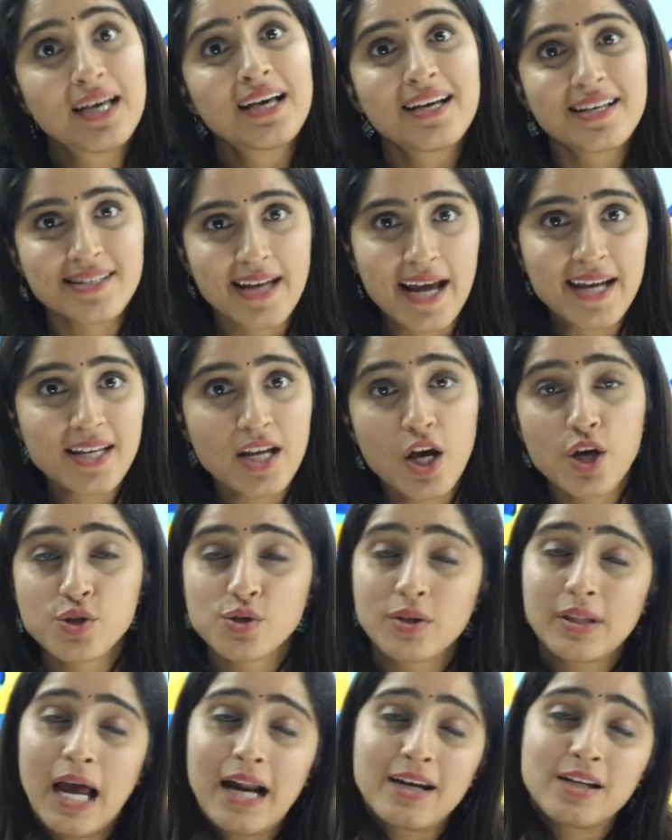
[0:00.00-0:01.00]
right? So
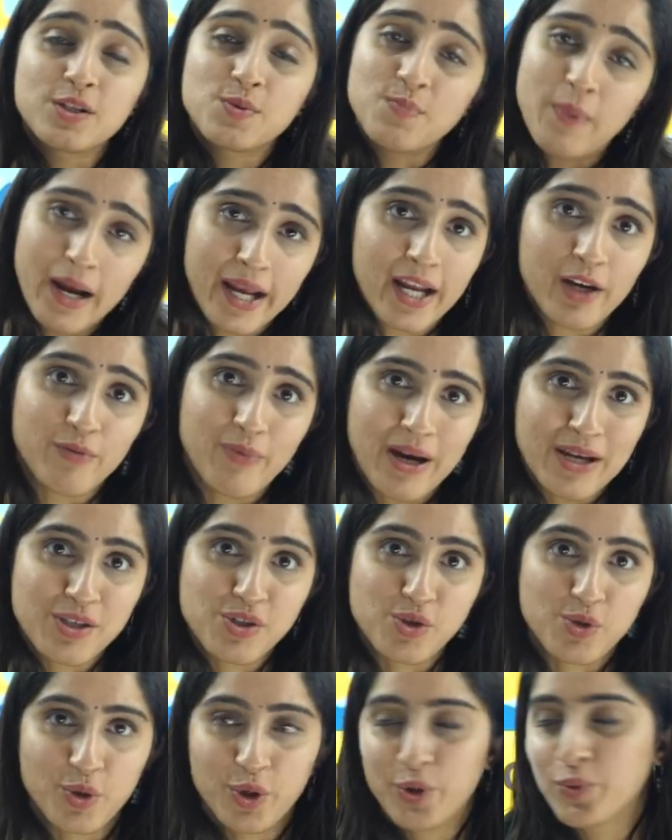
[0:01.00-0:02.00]
that is my advice
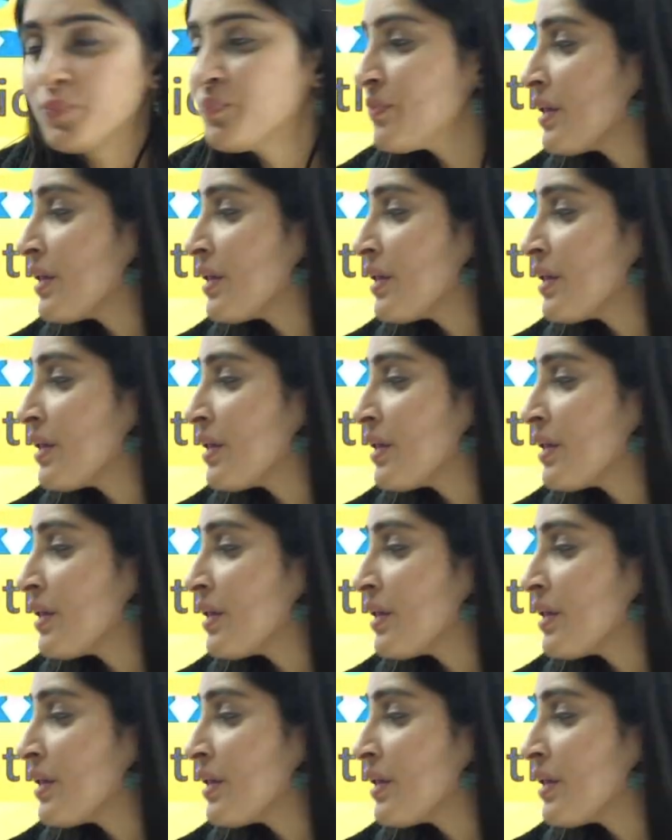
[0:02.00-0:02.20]
to you.